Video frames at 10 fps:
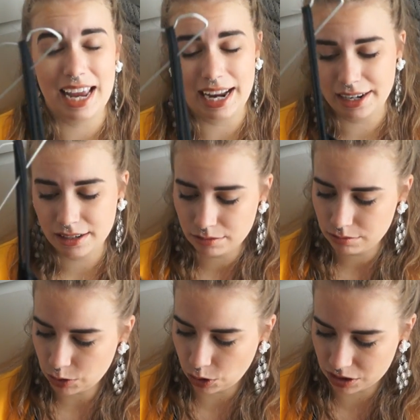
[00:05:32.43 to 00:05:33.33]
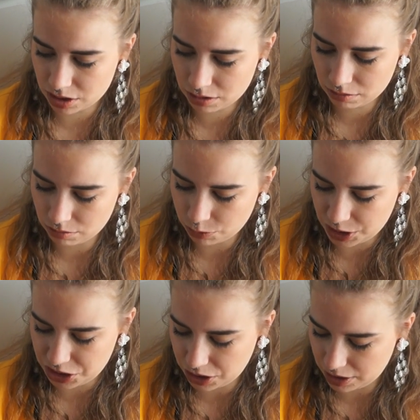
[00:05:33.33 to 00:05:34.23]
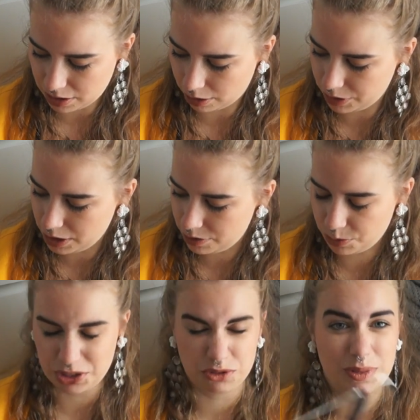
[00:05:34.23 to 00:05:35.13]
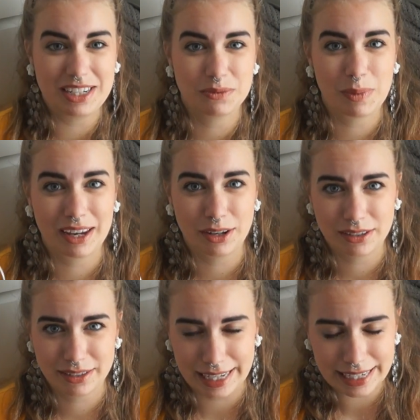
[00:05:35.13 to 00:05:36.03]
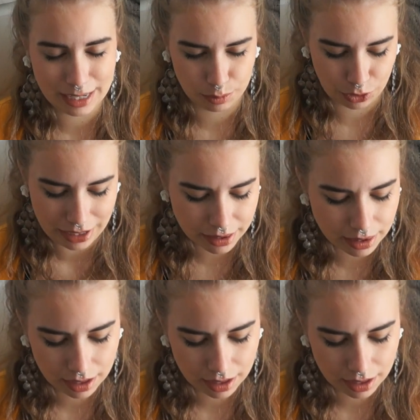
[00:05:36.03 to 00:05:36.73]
in cotton, which is lovely, which means my skin can breathe.